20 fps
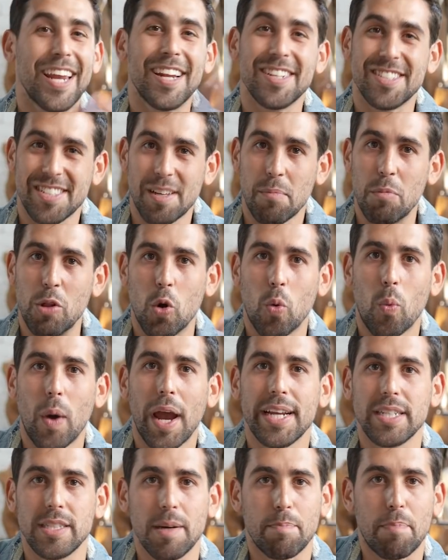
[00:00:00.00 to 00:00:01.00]
in a similar
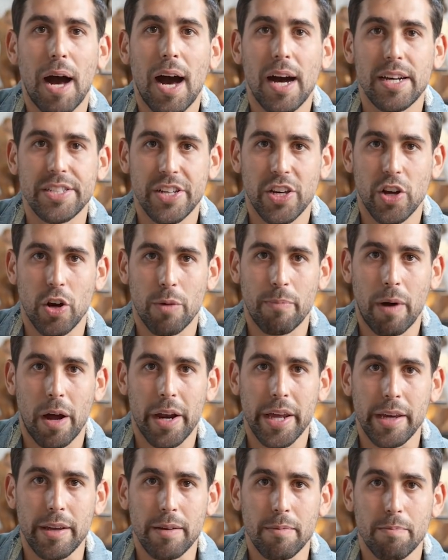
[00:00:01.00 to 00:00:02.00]
way, deposit your
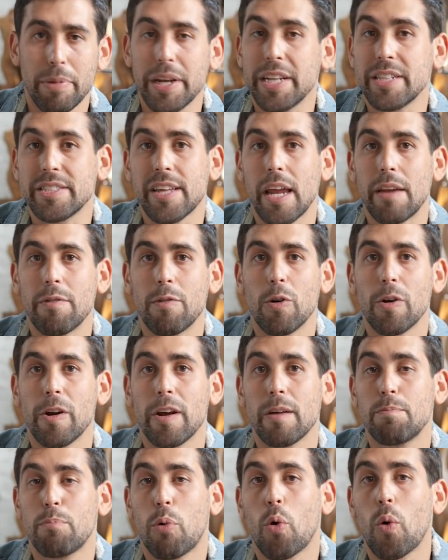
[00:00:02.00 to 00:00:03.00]
money, but instead of
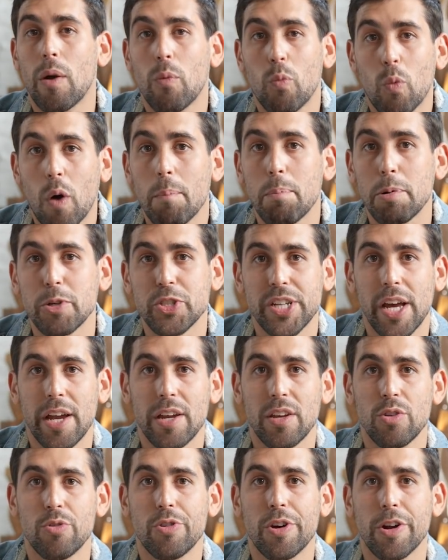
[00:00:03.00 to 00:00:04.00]
earning
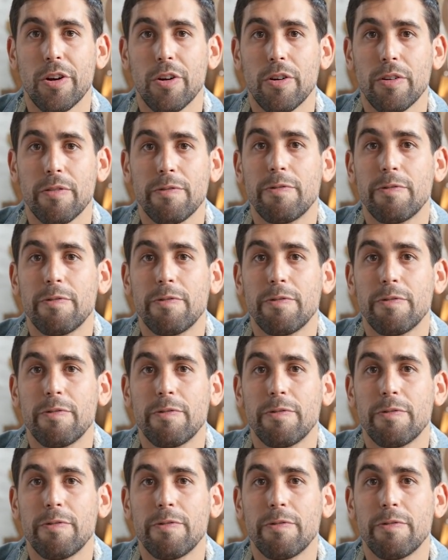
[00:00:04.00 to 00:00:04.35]
0.1%, you could earn